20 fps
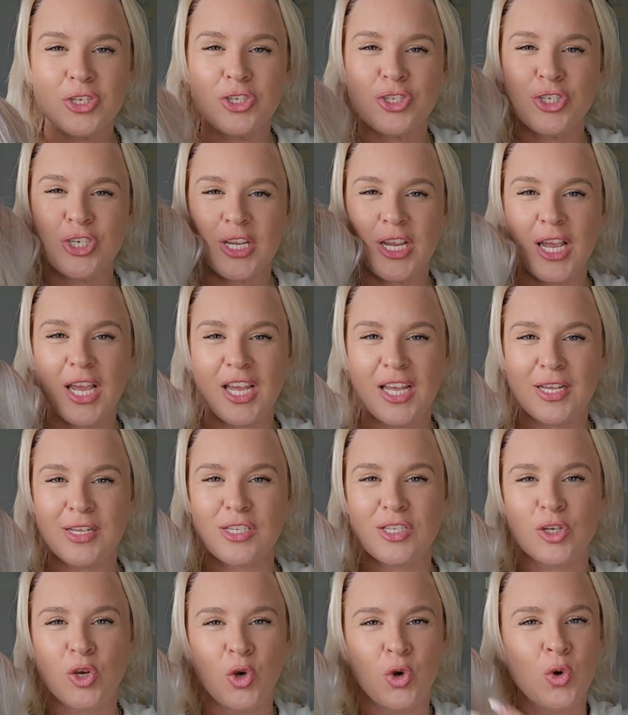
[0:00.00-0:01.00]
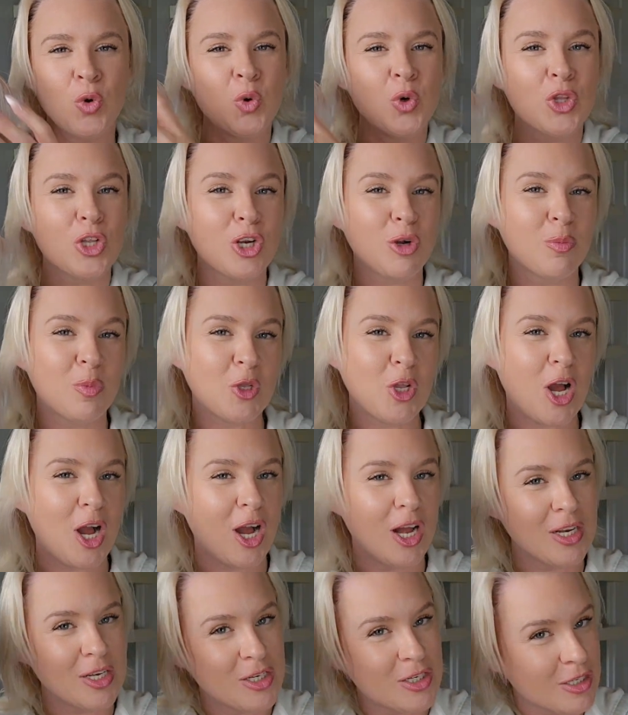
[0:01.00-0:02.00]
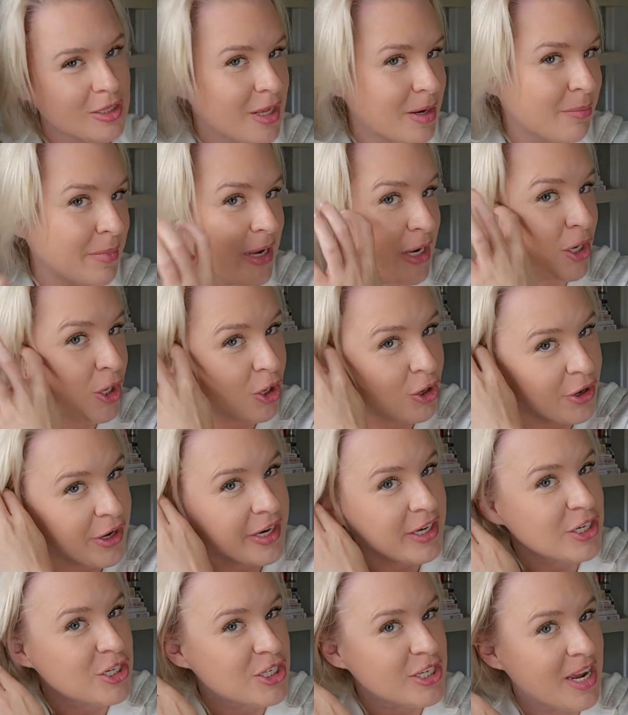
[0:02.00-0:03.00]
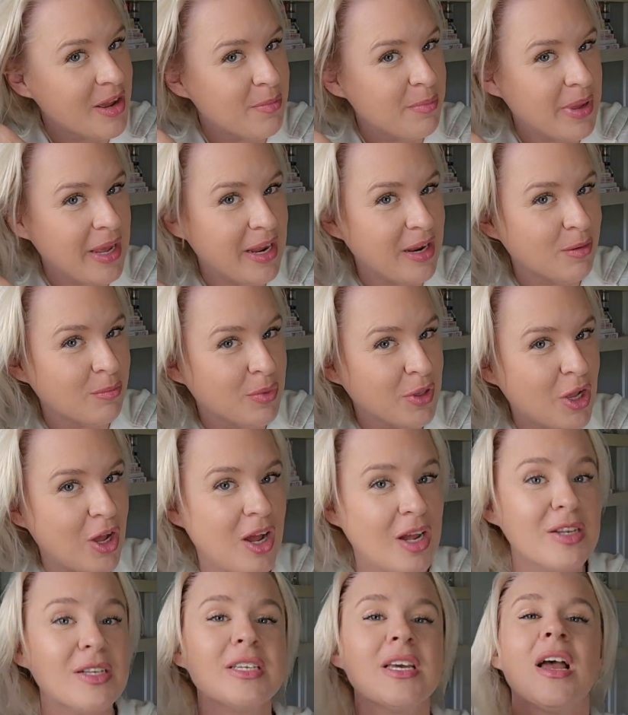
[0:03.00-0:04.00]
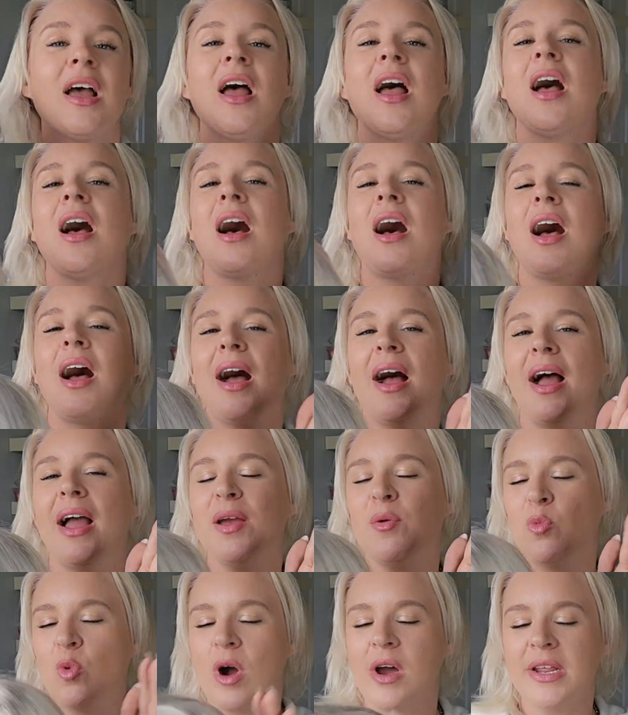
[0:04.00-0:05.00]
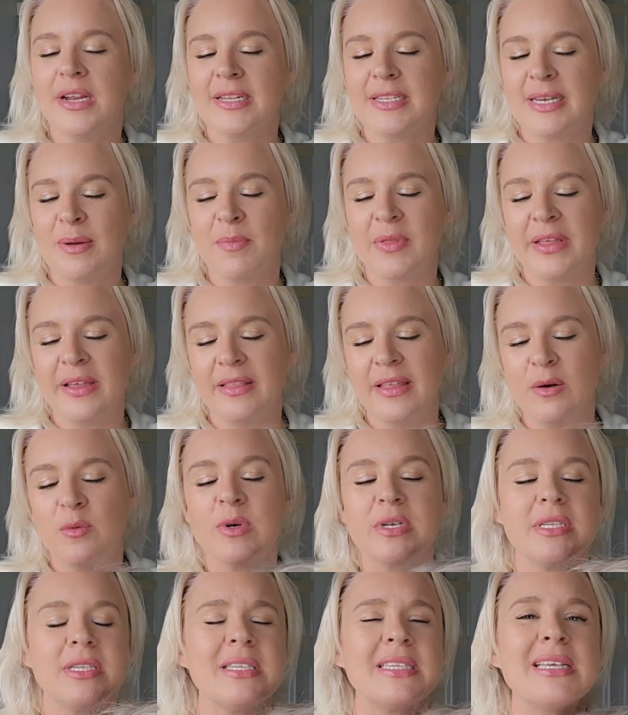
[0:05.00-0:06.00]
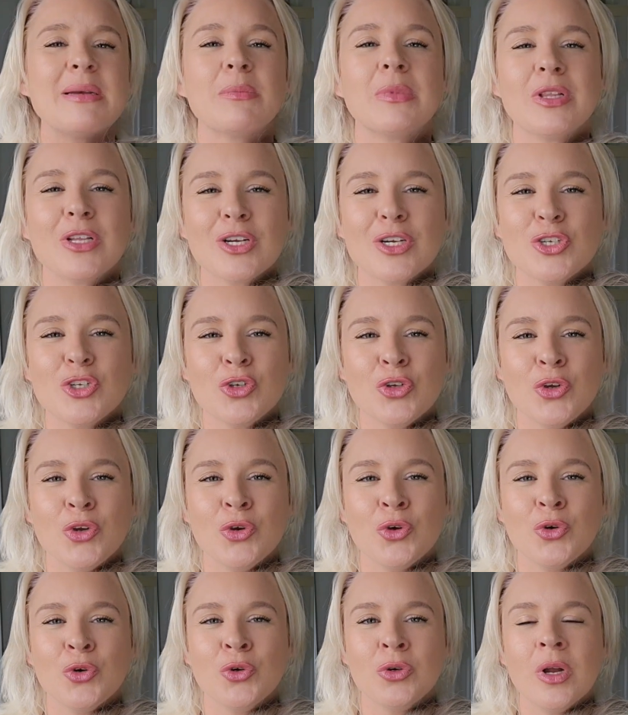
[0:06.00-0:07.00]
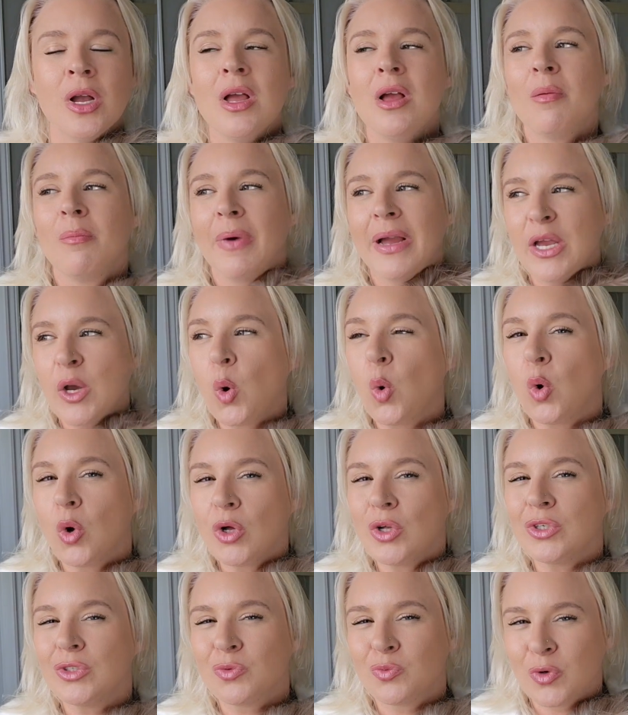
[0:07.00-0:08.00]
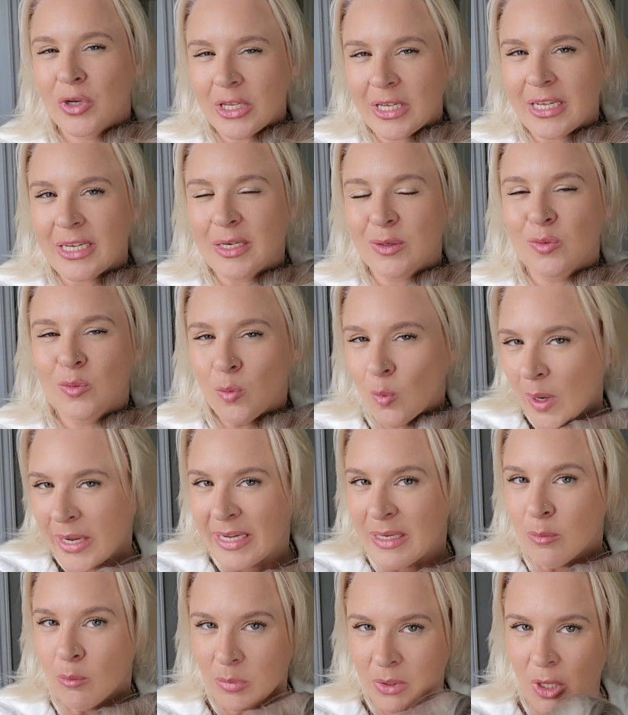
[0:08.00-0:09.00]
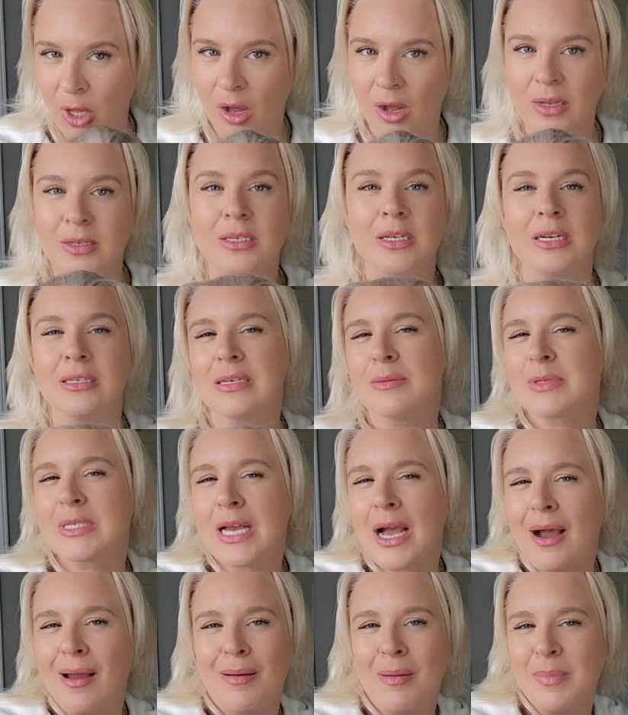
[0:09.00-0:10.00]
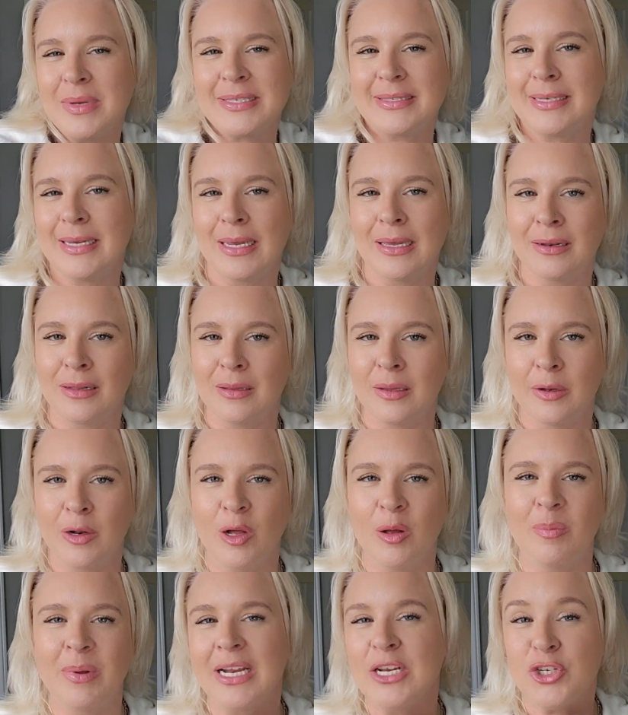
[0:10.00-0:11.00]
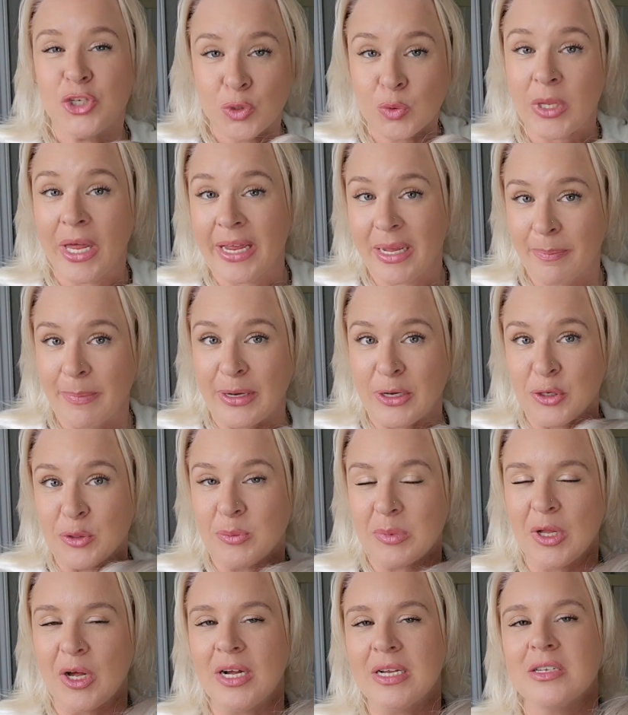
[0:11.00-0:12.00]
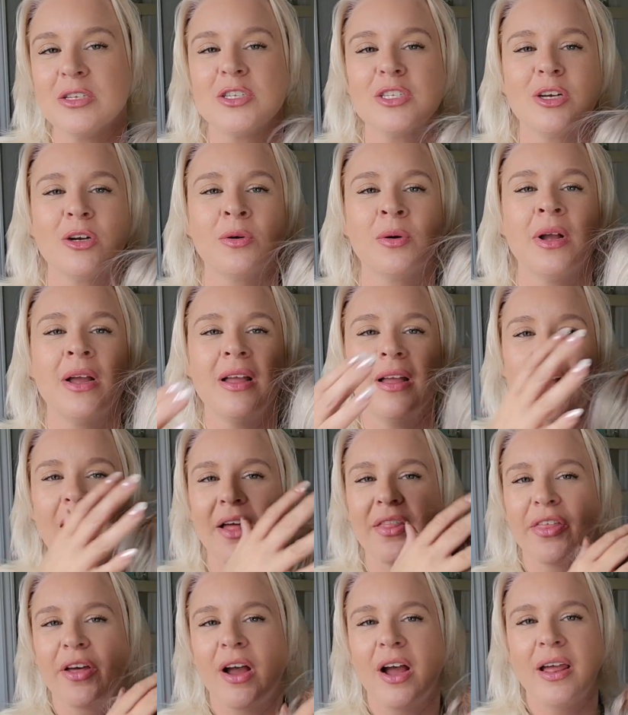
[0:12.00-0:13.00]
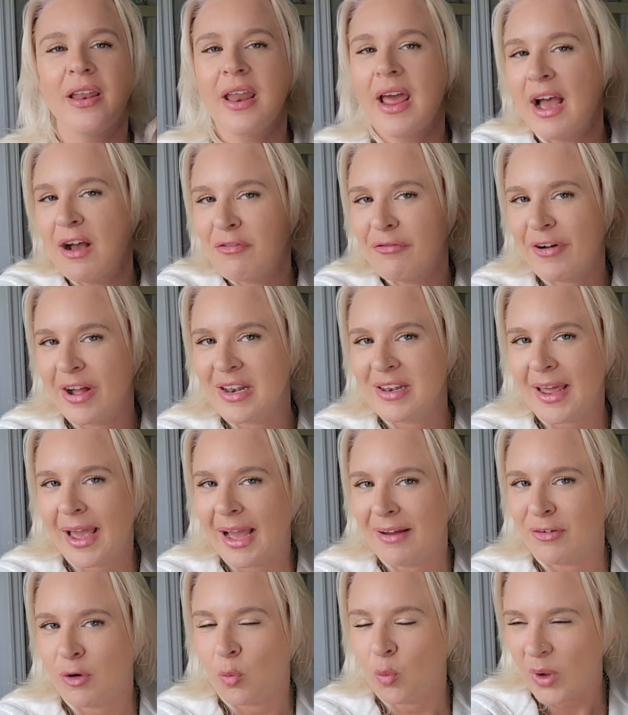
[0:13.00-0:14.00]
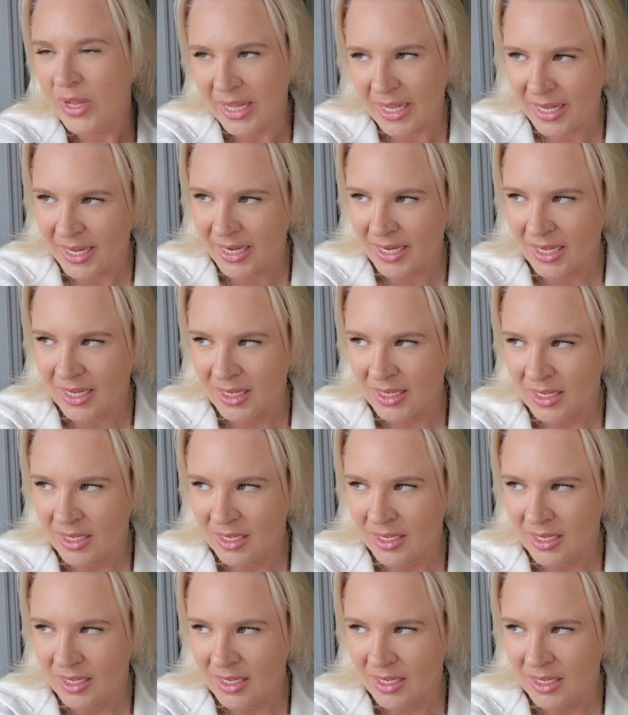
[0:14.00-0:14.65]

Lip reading: she is cooler blonde than my current champagne blonde. I wanted something that was similar to my old really white blonde because I was kind of missing it a little, but I do like my new blonde. So I thought how fun to have a wig